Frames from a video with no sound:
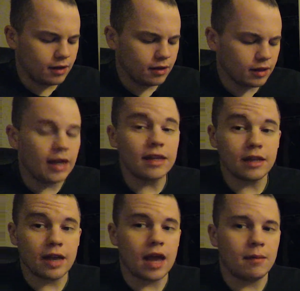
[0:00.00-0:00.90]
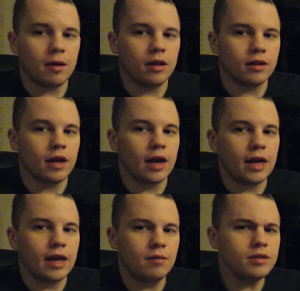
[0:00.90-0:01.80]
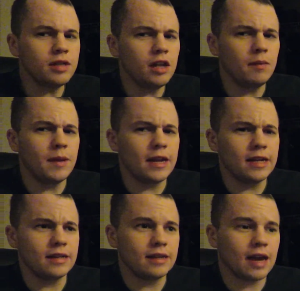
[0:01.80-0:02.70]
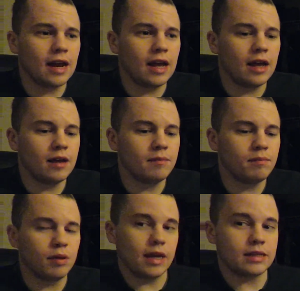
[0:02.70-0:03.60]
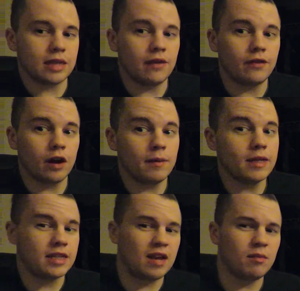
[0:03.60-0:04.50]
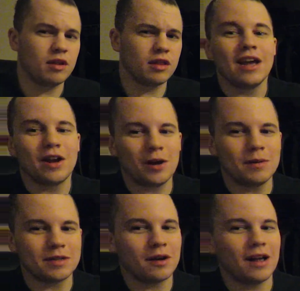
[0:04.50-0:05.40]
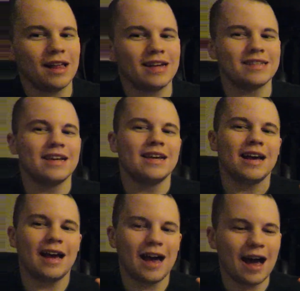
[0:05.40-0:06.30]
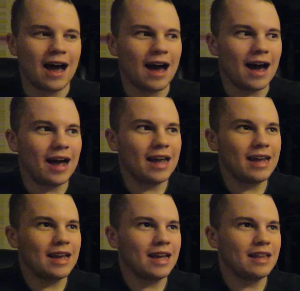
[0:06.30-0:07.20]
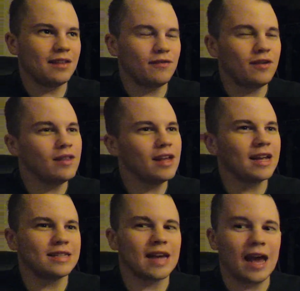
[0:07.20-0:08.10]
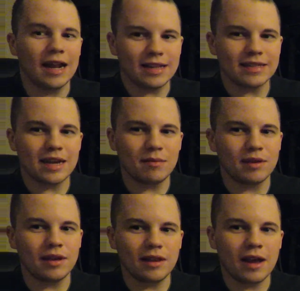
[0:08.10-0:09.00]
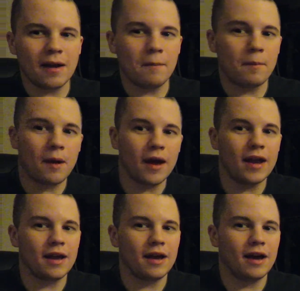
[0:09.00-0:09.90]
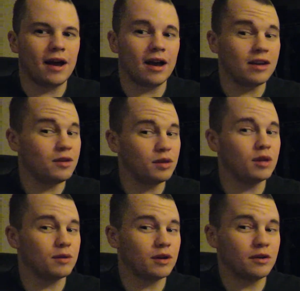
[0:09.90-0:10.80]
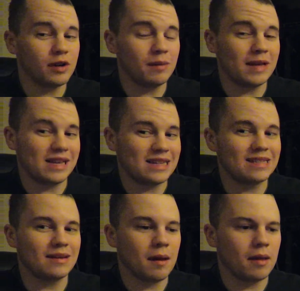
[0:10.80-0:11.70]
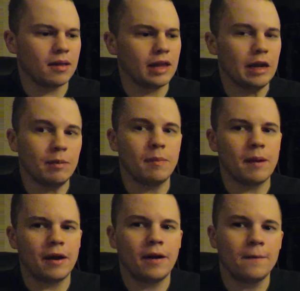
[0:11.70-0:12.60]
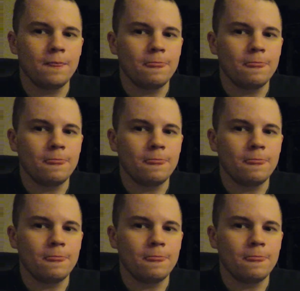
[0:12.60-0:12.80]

liked the game a lot. It was a little bit kind of play it safe Kirby, same with Kirby Star Allies. I feel like it's kind of the same thing there, but I do think Return to Dreamland is a little bit better